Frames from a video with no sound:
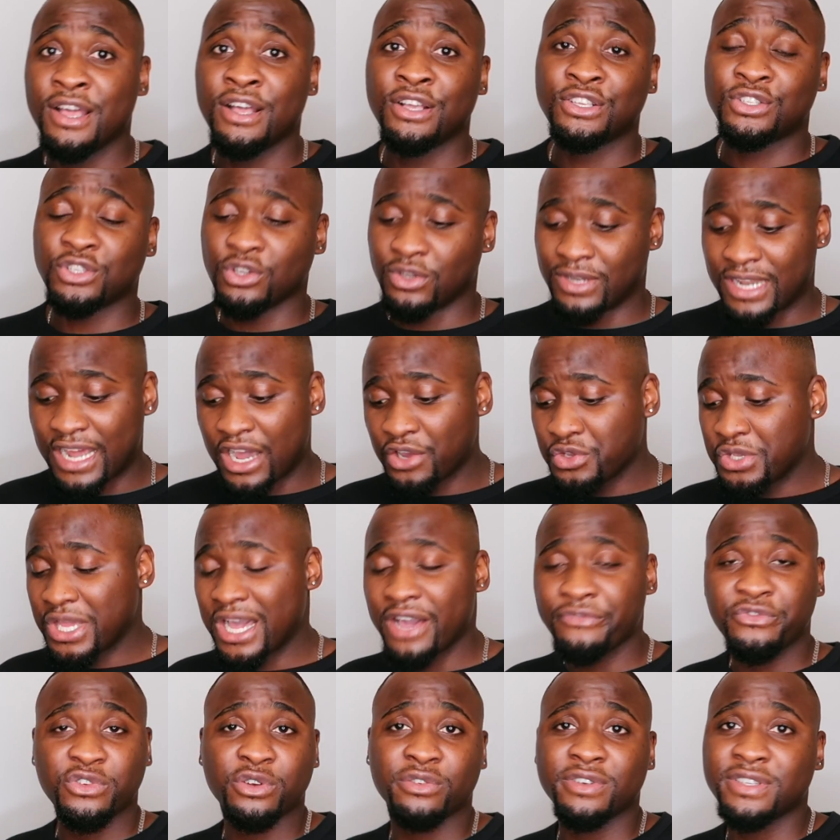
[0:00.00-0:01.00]
So now you
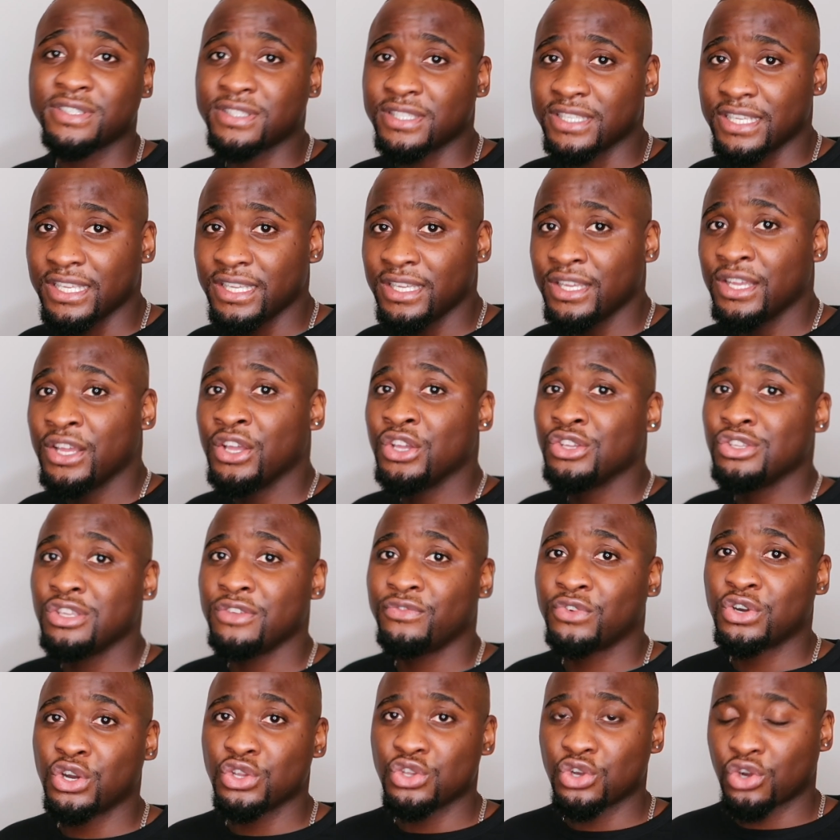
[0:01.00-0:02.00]
have your receipt,
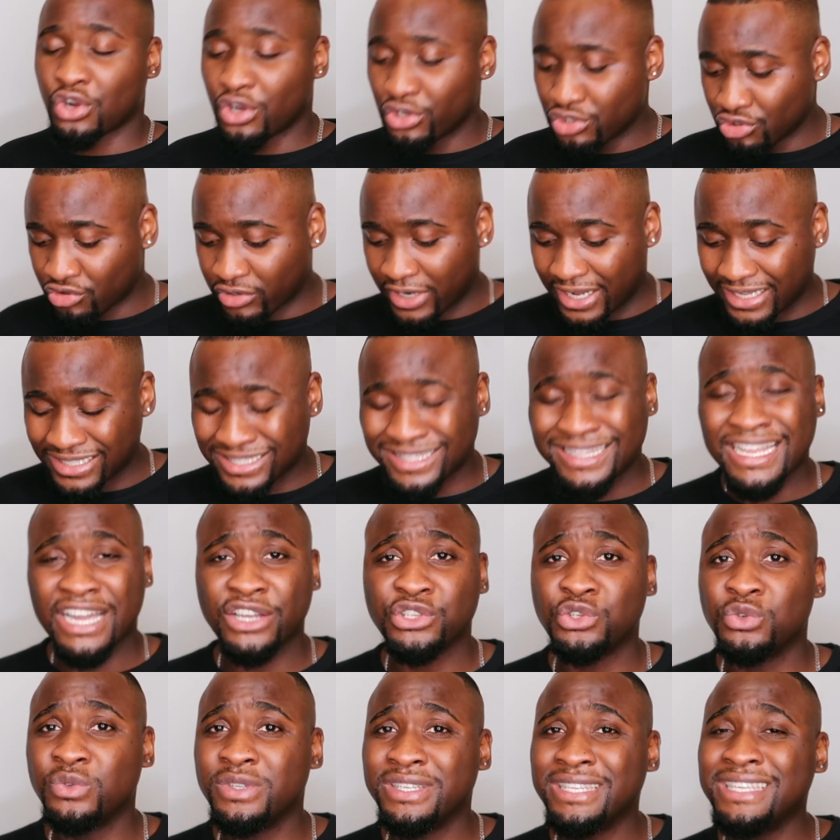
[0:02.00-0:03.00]
you've got your contract. Now
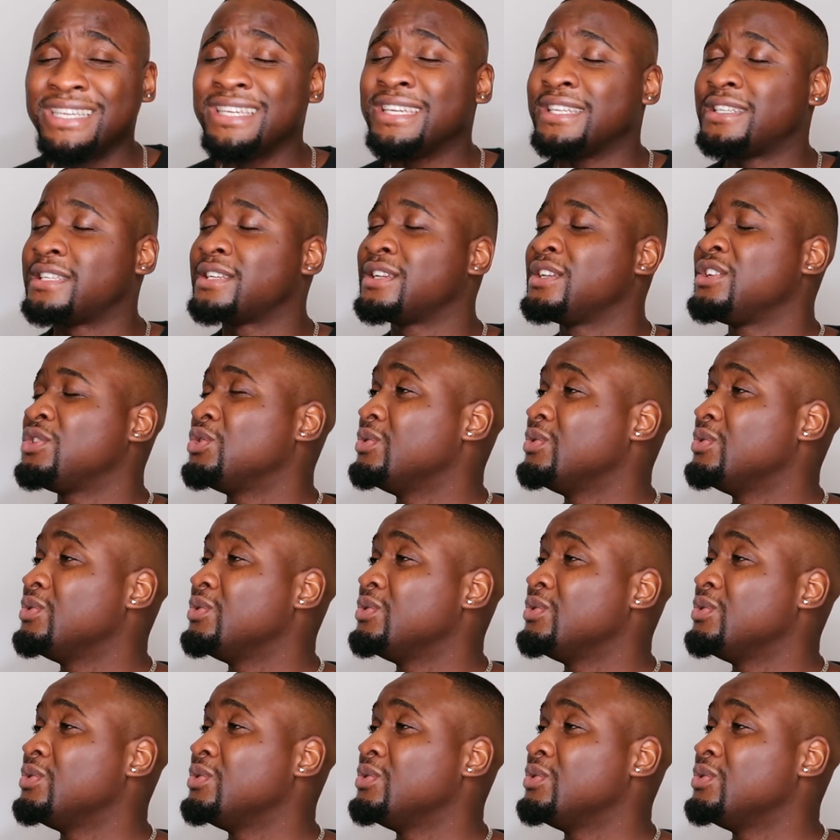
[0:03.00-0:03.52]
you need,